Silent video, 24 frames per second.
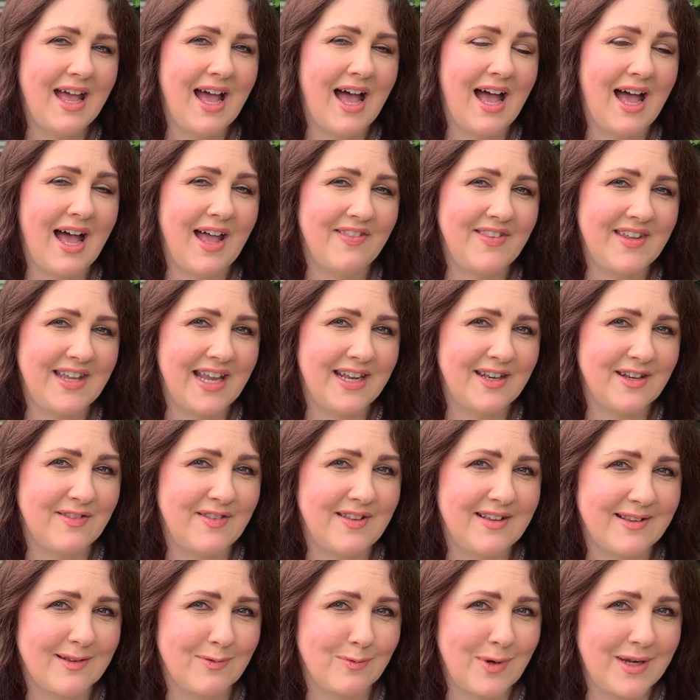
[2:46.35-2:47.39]
at the end of
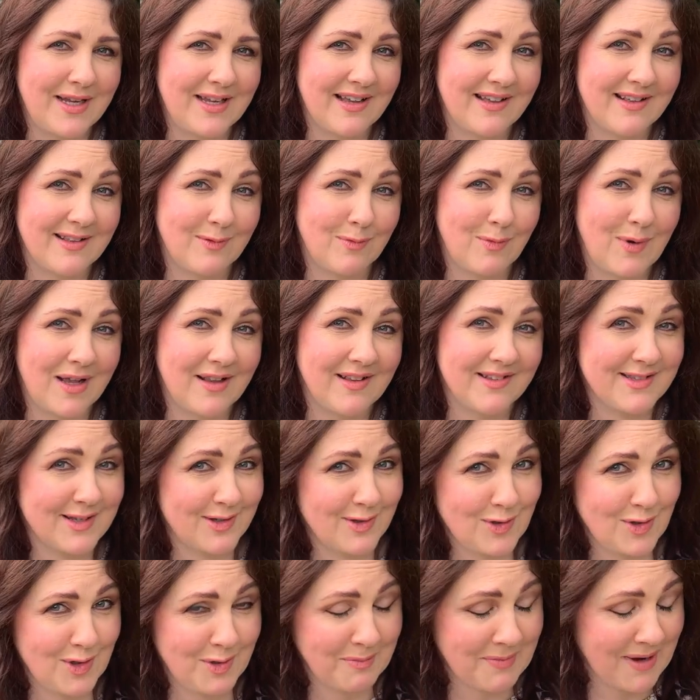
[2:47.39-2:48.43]
this week, as well as a
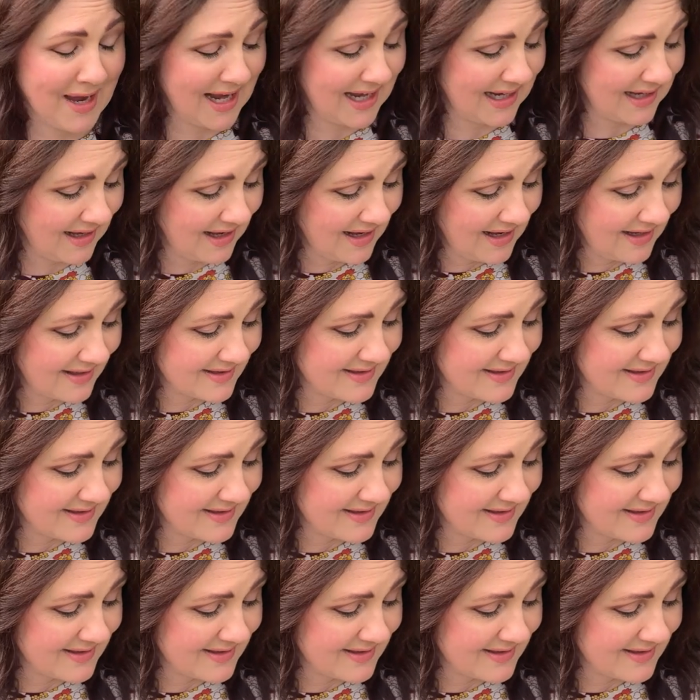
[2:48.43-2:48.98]
new make.